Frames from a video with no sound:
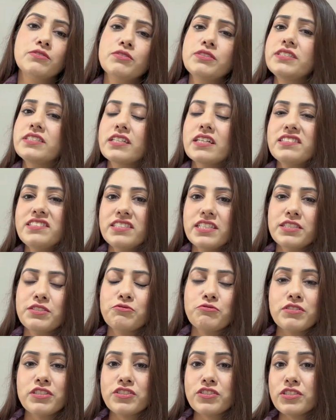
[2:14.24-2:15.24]
So in such
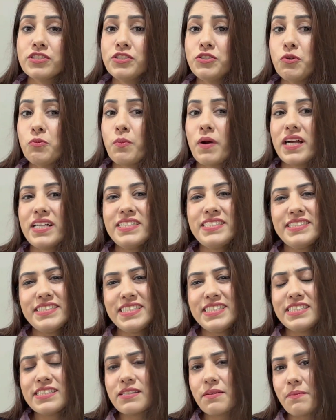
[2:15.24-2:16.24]
situation, you might
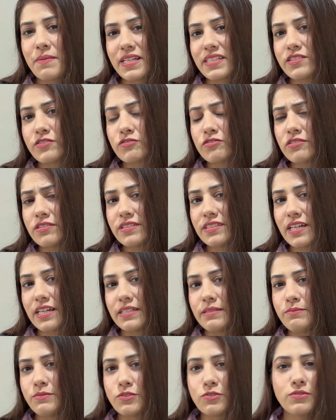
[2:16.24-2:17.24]
need some extra
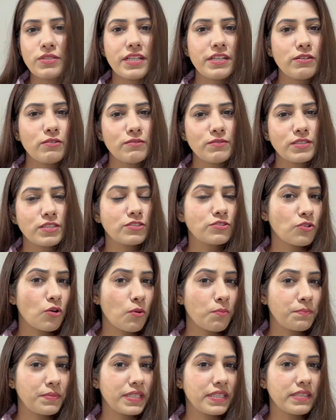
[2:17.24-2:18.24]
time to think over the
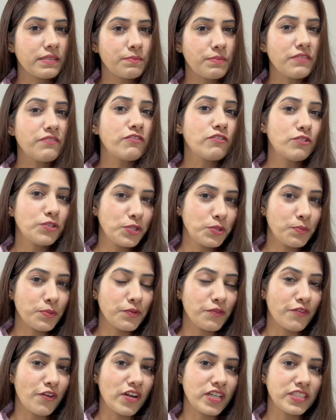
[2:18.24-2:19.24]
topic before you
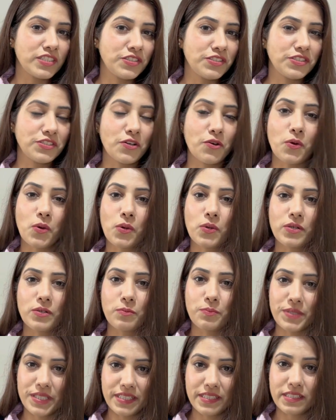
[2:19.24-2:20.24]
provide your
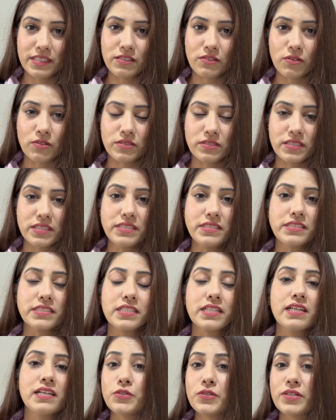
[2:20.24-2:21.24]
opinion on it.
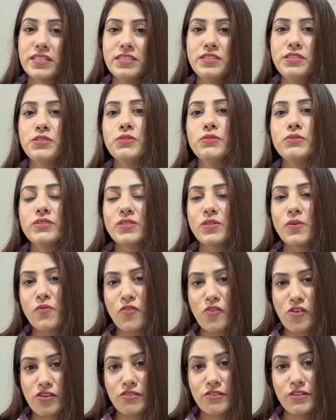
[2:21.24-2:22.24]
You can use the
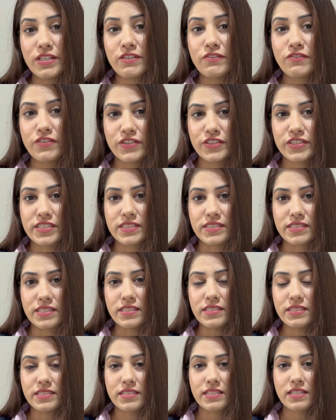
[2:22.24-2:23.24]
following
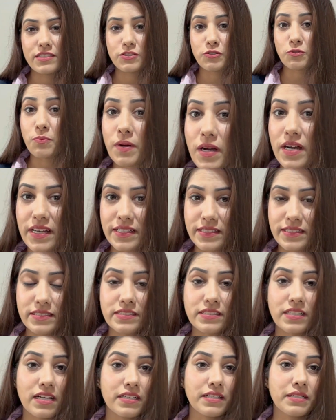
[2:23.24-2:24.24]
phrases to buy the
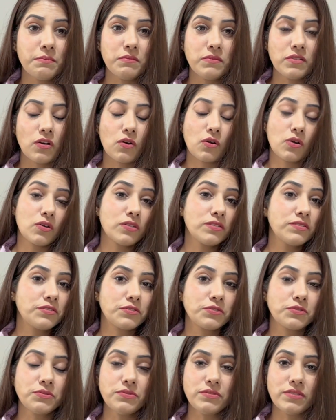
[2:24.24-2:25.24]
time or
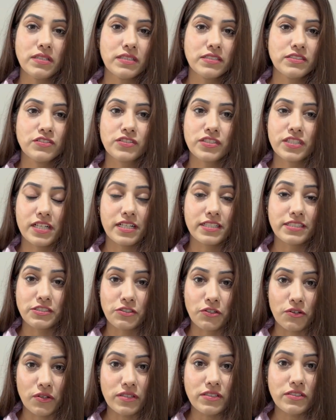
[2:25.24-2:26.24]
to share
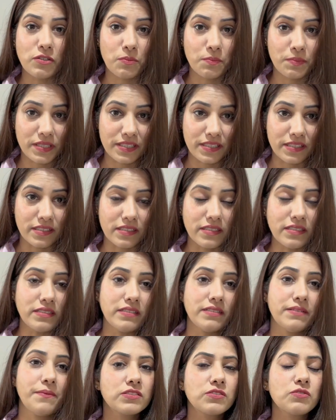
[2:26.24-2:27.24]
your opinion.
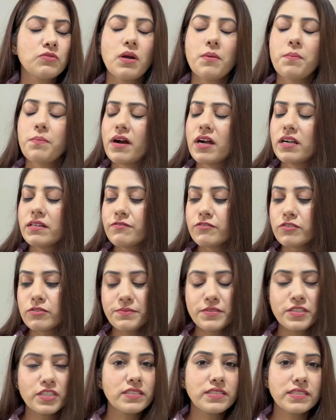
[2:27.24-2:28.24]
So apart
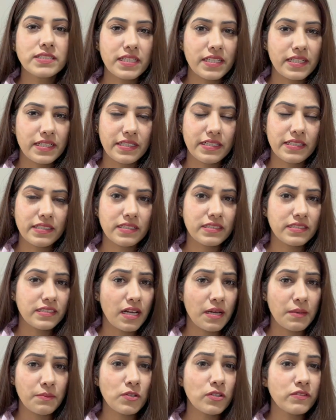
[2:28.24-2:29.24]
from just saying that
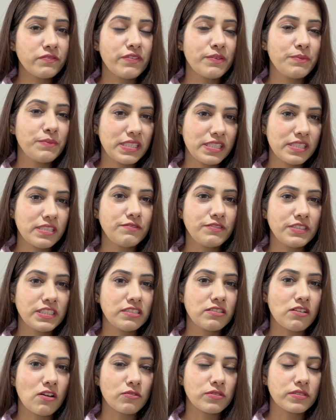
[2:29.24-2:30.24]
I'm not familiar
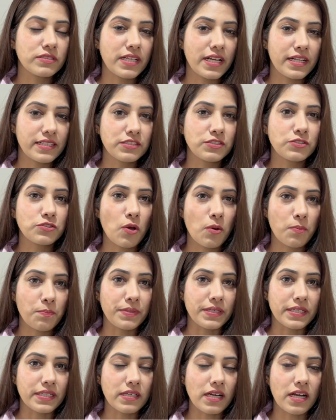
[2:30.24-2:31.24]
with that
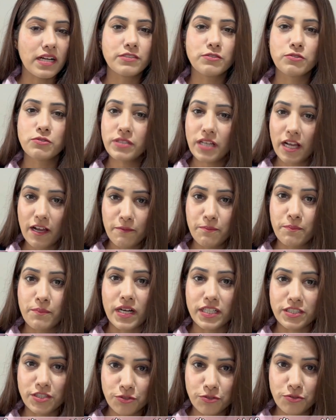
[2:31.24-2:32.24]
topic, I don't have
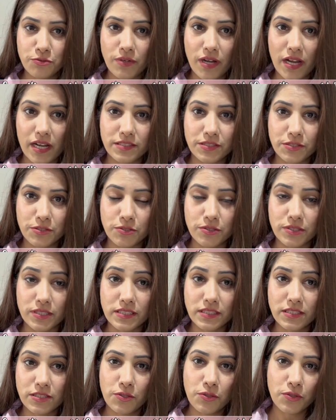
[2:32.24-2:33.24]
much to add to
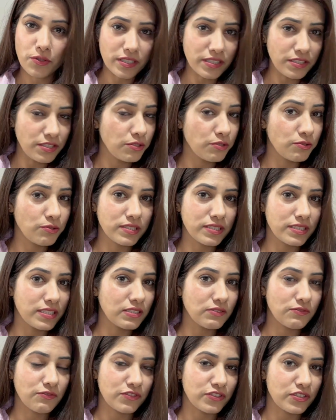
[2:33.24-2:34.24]
this, you can use
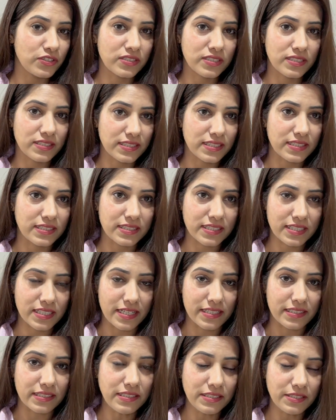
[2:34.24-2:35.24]
these phrases
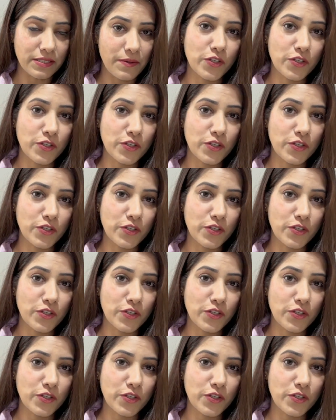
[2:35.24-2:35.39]
instead.